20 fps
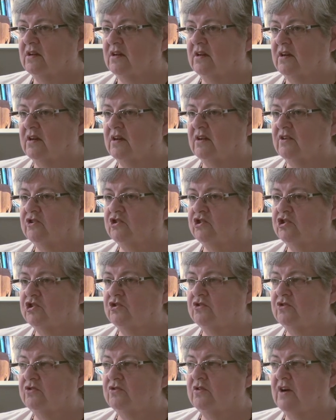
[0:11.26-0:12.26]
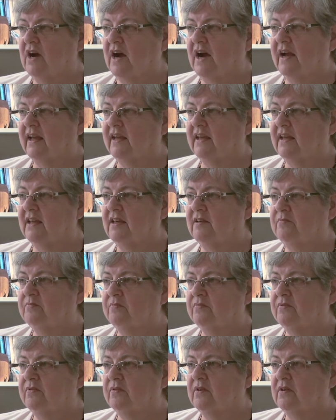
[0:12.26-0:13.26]
uh, Jew. I keep
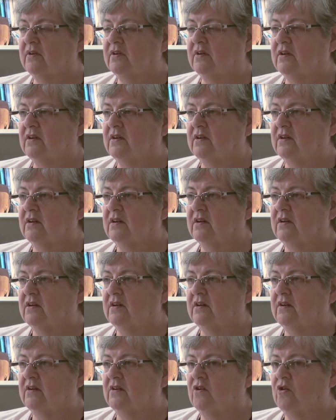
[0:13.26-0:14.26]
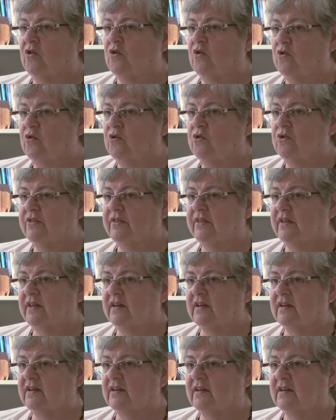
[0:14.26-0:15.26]
all
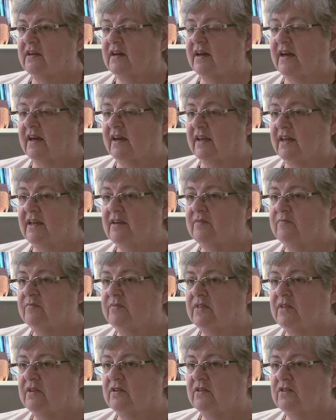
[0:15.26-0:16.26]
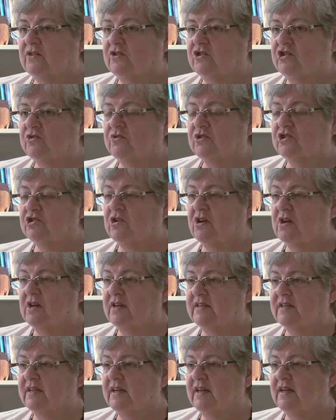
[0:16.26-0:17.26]
the chagim, the, the Jewish
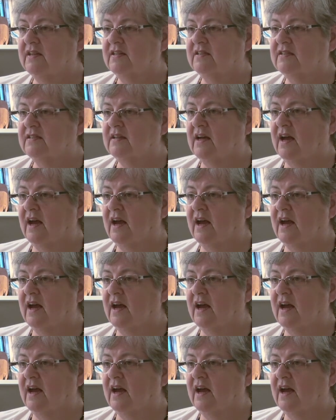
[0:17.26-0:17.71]
holidays.